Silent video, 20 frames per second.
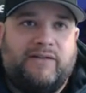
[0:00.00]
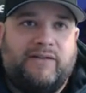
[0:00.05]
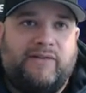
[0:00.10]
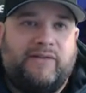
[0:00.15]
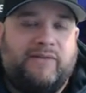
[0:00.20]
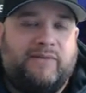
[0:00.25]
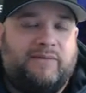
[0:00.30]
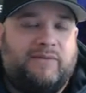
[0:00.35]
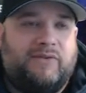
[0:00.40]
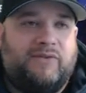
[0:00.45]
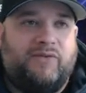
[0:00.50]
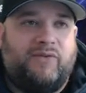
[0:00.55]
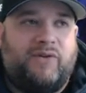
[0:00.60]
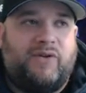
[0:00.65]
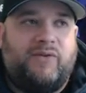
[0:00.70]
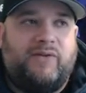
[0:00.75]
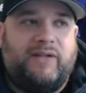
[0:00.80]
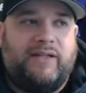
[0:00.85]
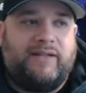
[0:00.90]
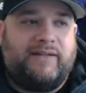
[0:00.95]
just
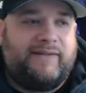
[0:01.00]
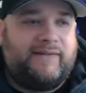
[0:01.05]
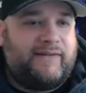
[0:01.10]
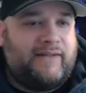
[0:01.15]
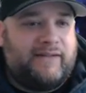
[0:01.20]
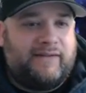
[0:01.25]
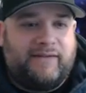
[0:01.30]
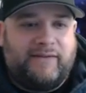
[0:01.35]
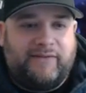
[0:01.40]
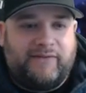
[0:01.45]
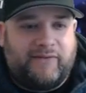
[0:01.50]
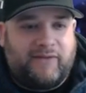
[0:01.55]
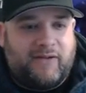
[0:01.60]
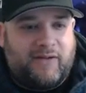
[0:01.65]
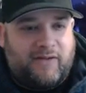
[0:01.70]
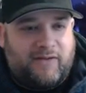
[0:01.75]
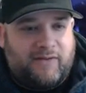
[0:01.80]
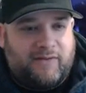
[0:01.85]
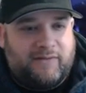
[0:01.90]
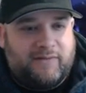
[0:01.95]
growing insanely
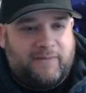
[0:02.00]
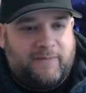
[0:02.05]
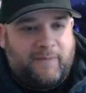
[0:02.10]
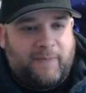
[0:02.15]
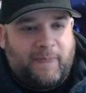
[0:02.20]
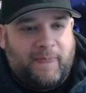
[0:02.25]
slow.